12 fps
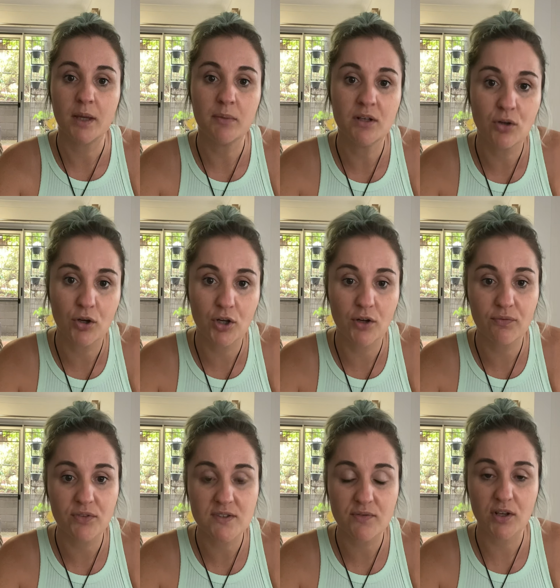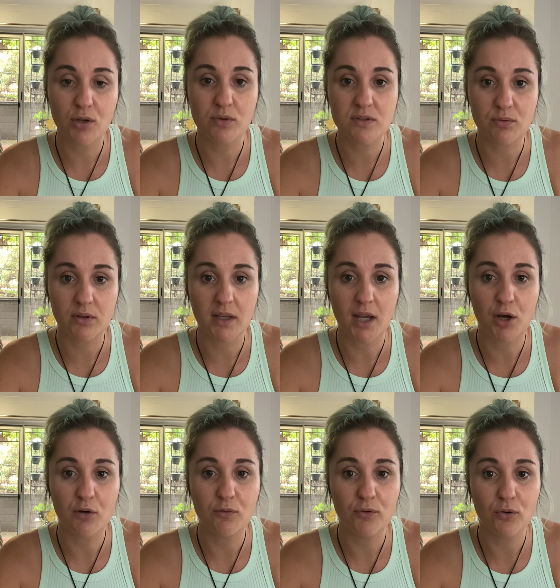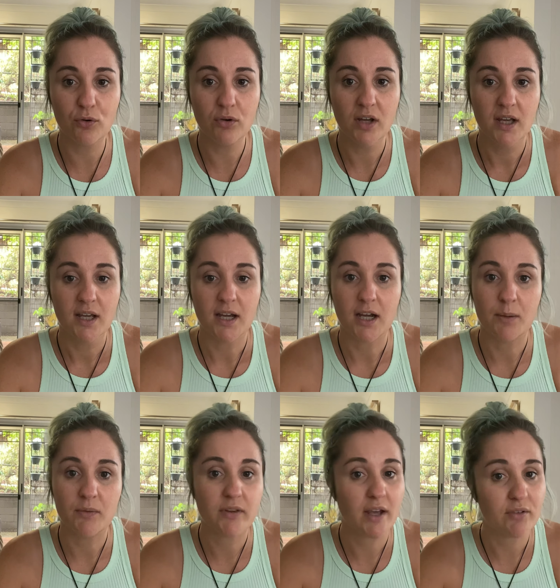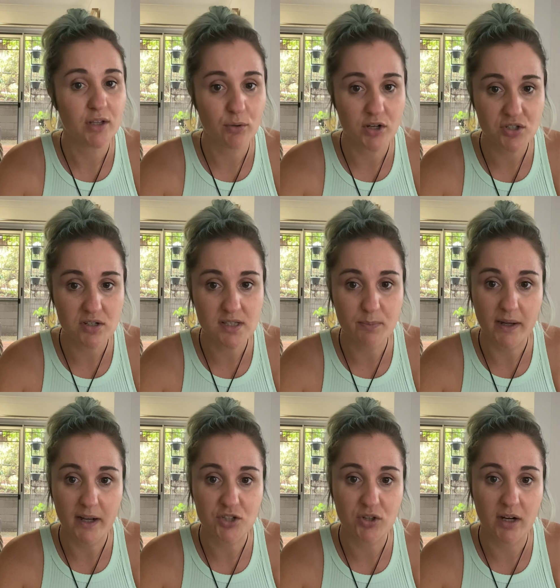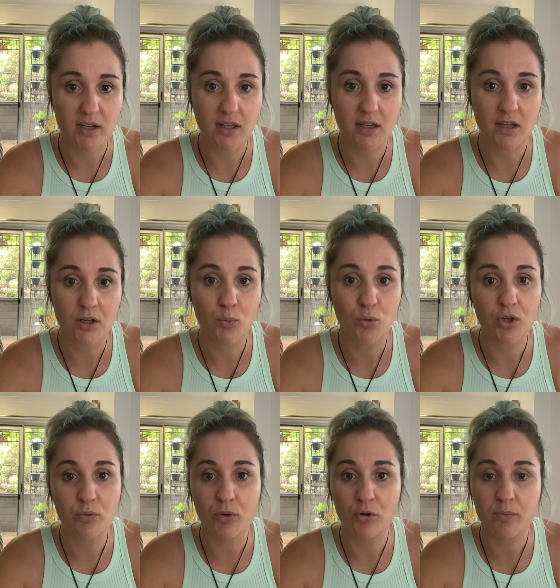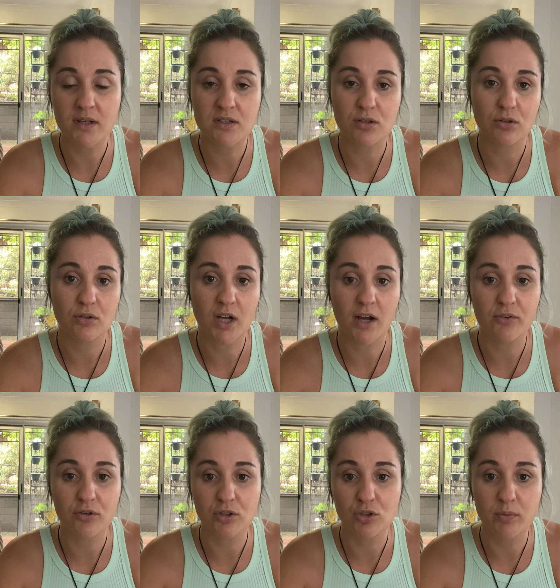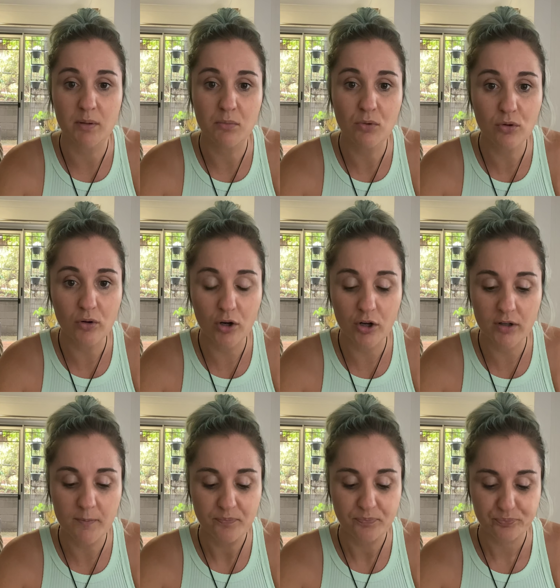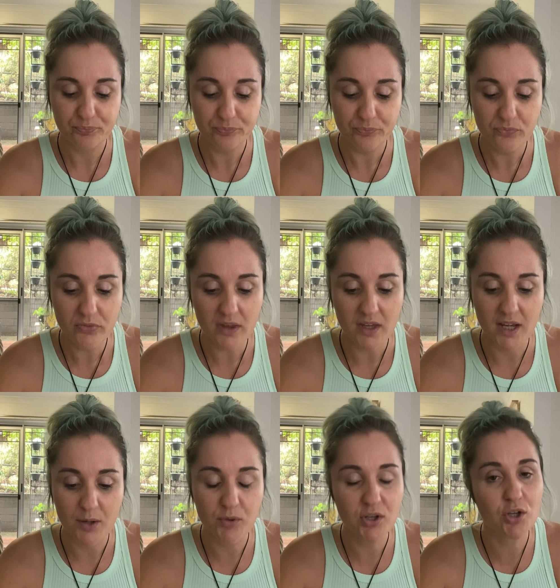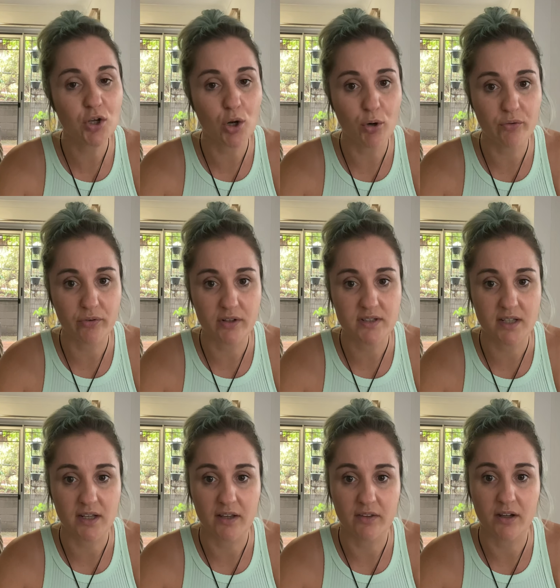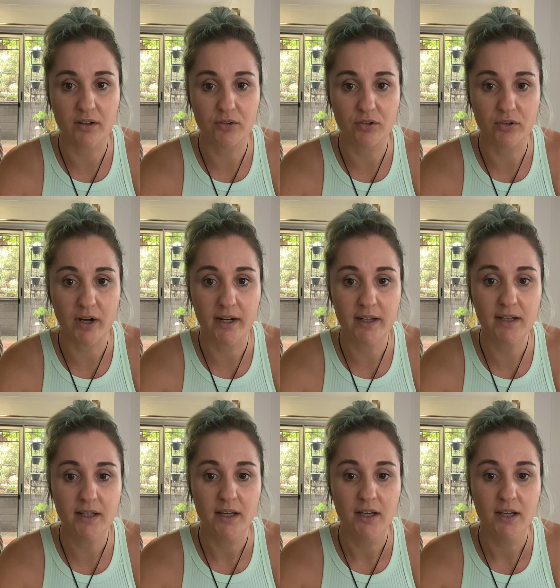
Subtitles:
me know if this video was really helpful. If you have any questions about tracking, what you want me to cover a little bit more on, and we can go over it together, alrighty?